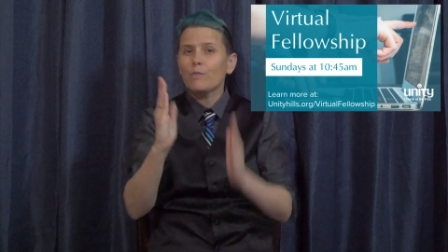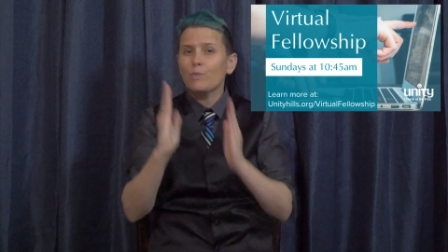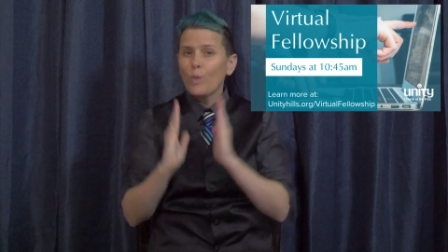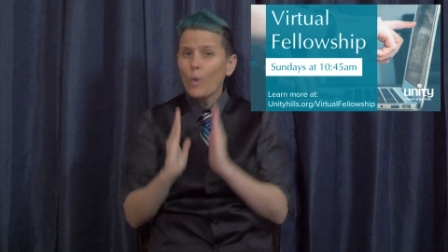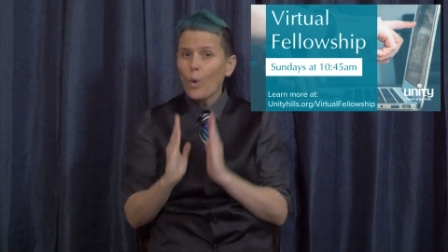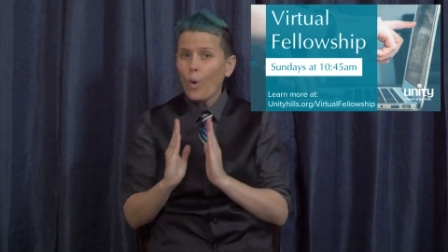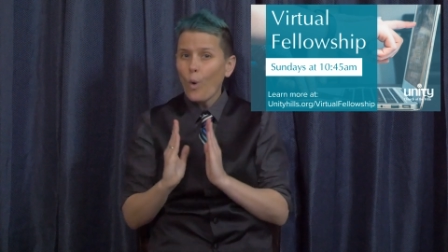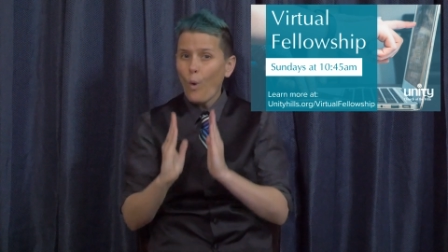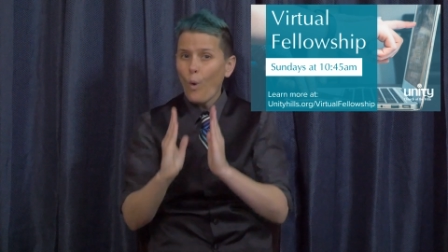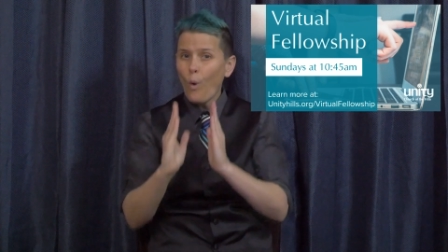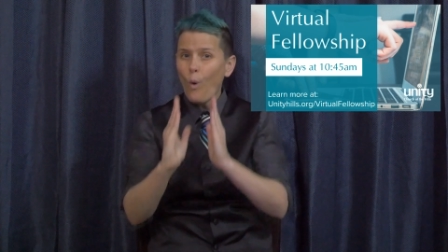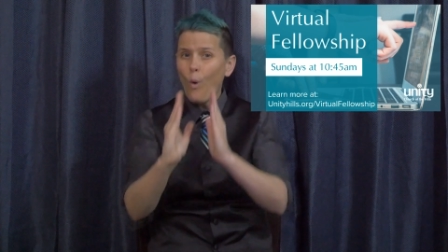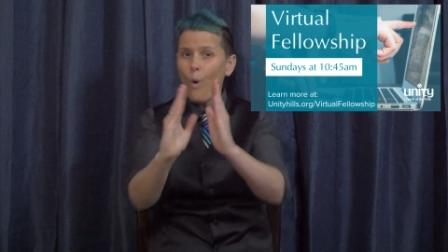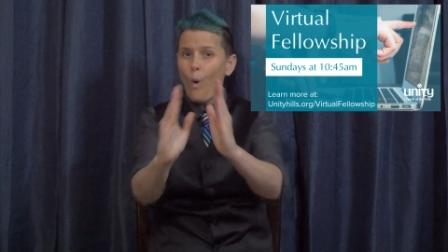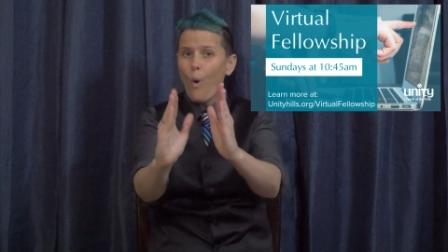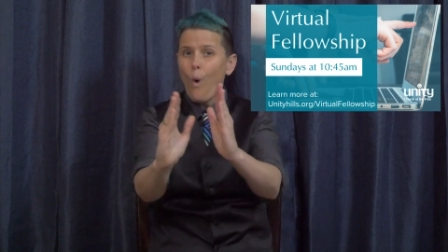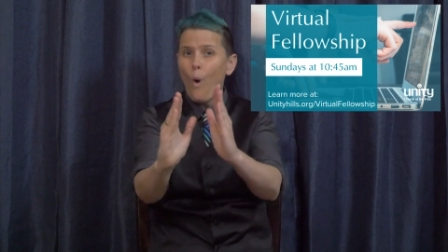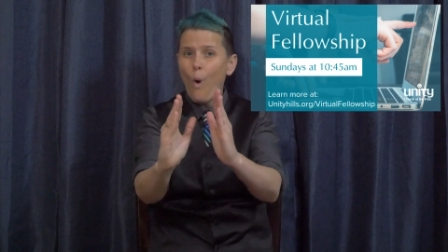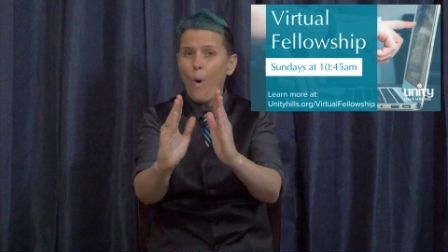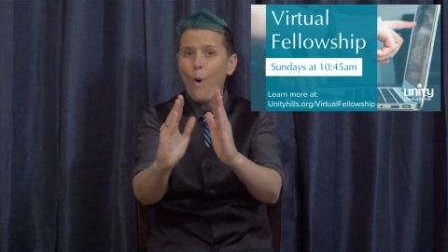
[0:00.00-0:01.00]
that happen
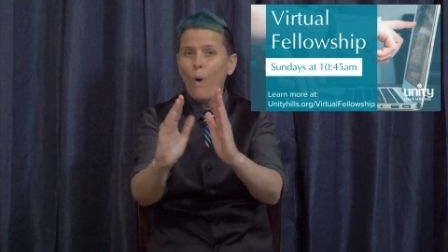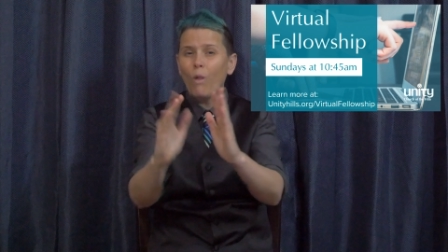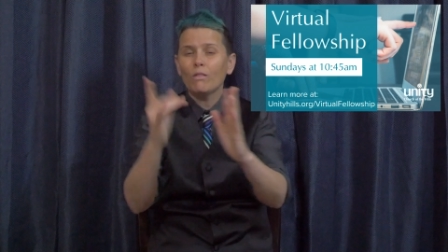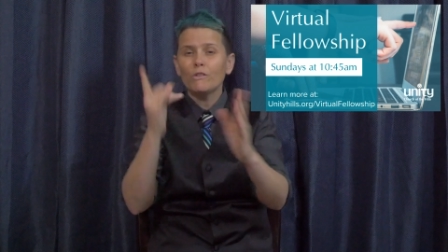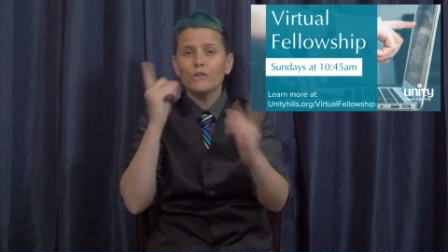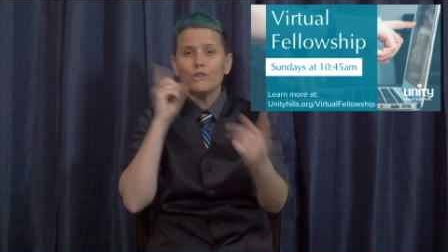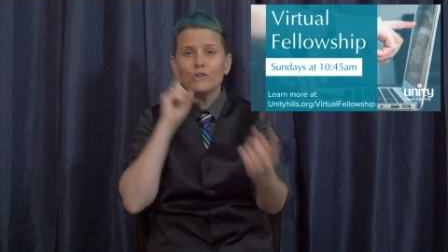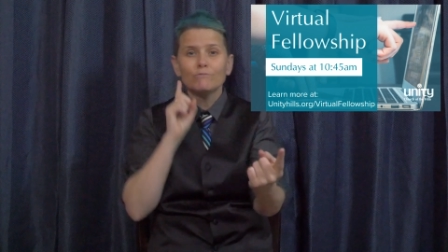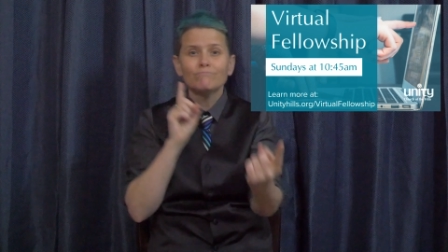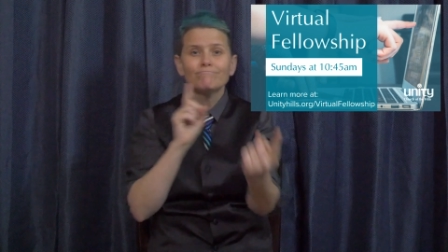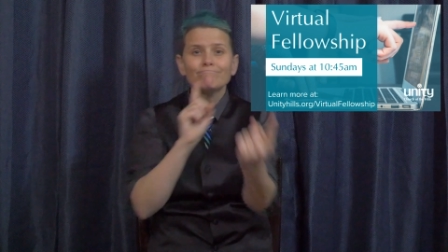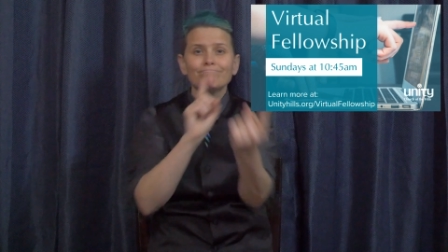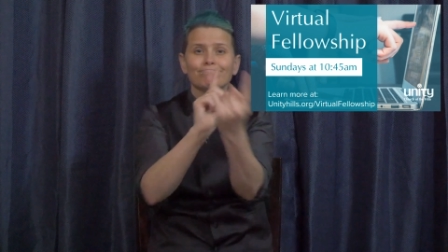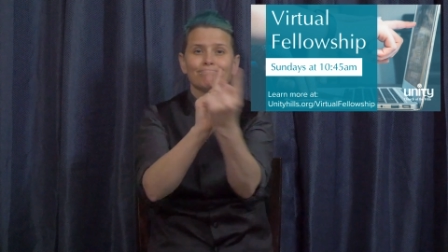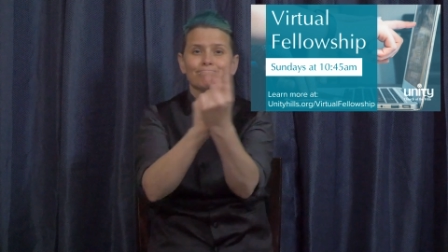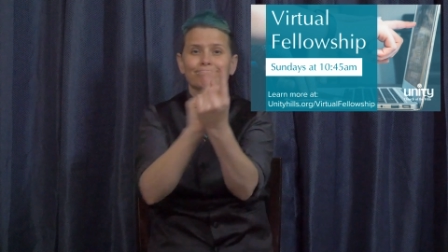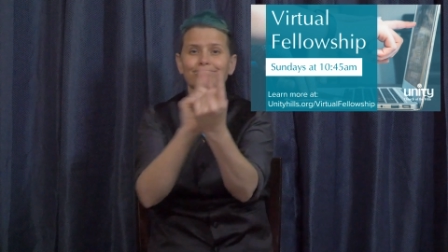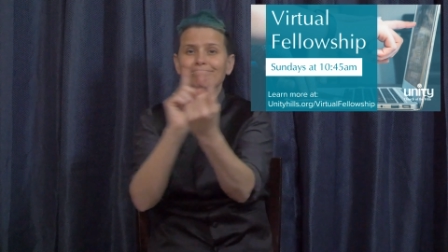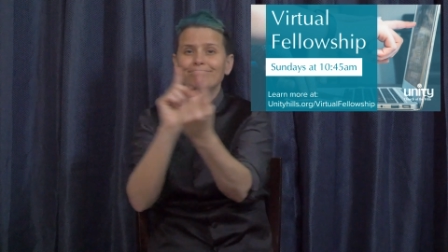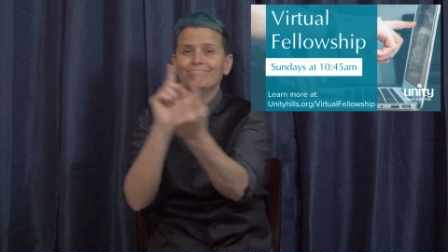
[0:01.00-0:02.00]
here on
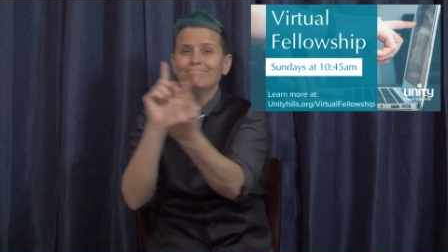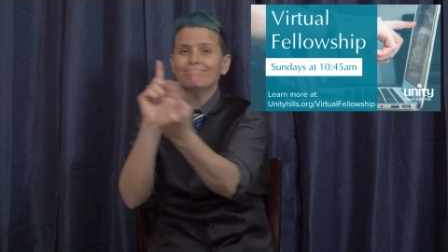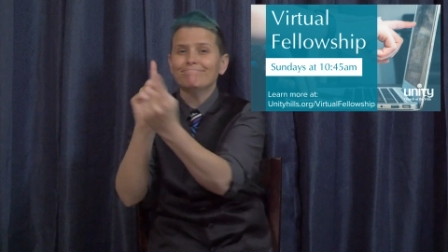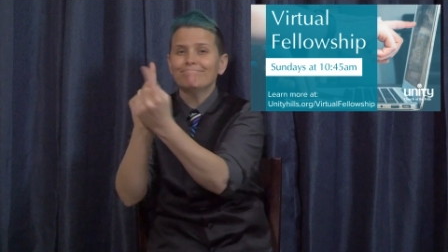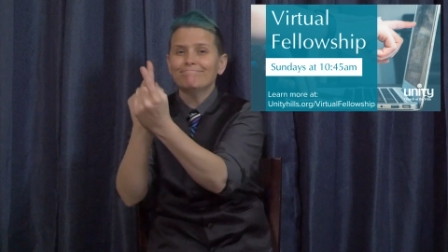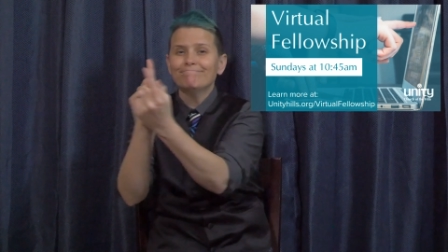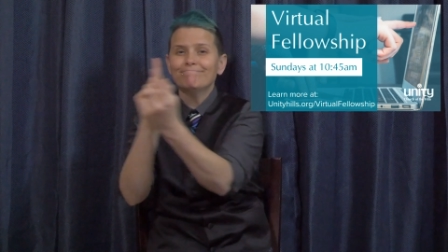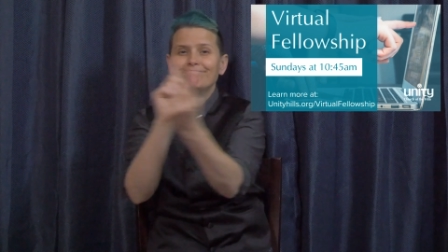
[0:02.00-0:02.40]
Sundays in